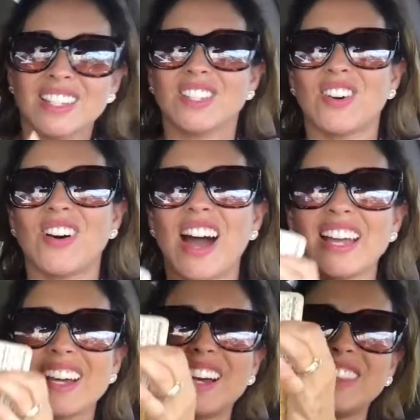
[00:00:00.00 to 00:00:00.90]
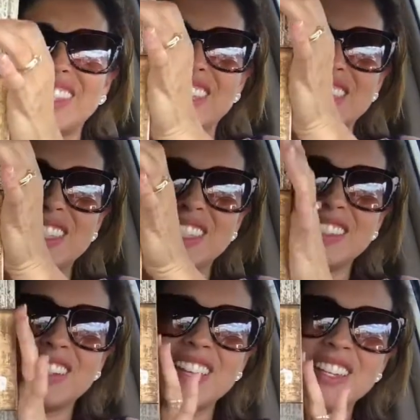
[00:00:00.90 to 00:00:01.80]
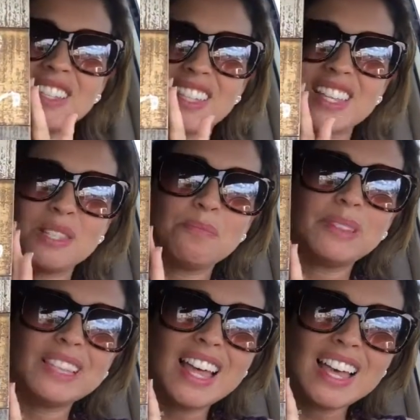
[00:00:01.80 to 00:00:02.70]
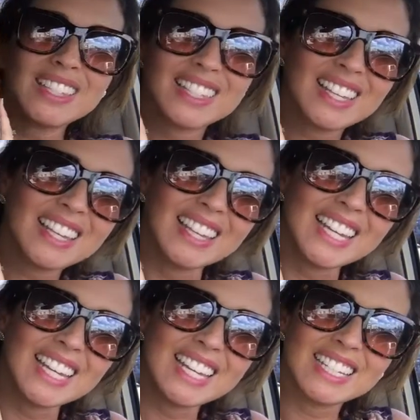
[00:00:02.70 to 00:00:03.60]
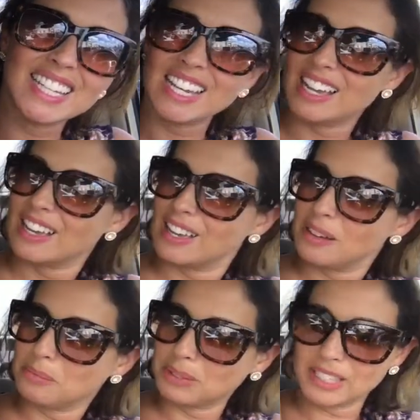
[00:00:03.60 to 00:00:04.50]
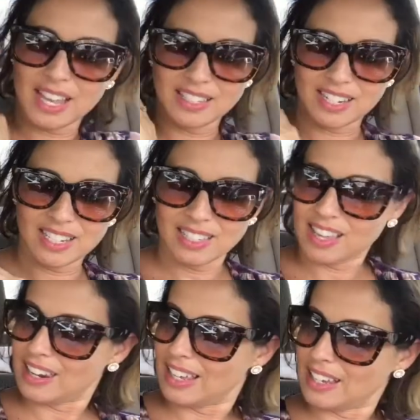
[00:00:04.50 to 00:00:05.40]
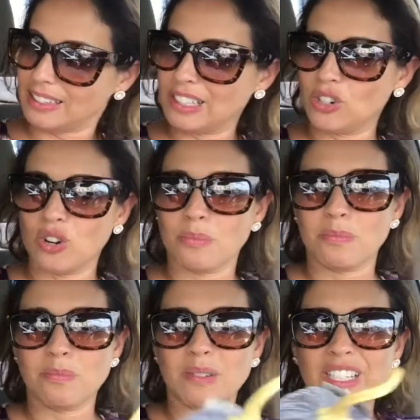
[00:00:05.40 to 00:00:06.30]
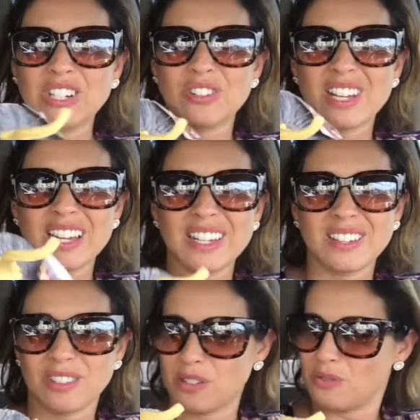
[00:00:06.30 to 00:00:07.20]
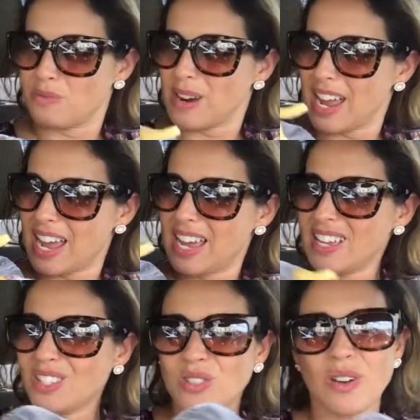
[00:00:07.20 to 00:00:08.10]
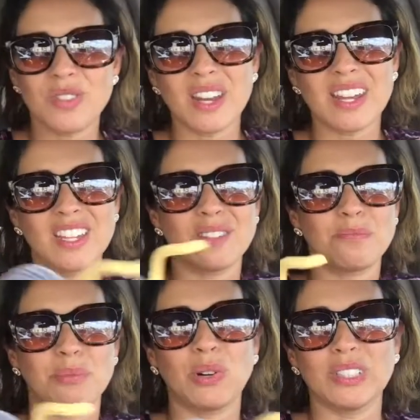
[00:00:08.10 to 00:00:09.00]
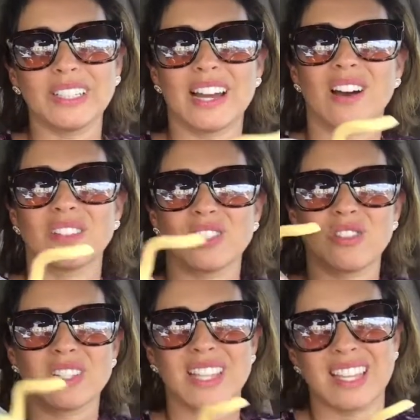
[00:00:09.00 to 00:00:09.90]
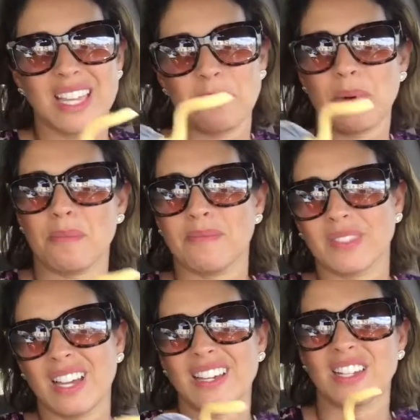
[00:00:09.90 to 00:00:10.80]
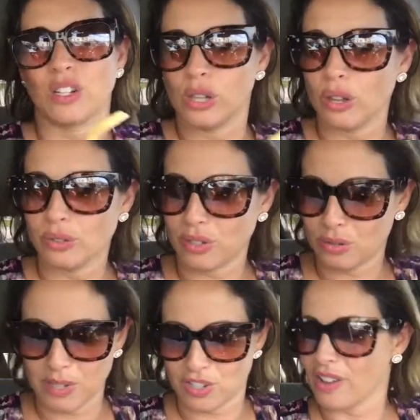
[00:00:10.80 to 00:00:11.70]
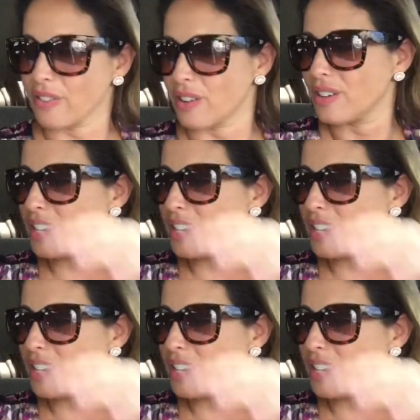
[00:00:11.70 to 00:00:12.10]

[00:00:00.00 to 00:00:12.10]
So I got this. And it says, blessed, blessed. It's got like a little kind of gray, so I thought I could pull it out as long as I keep them kind of close to each other.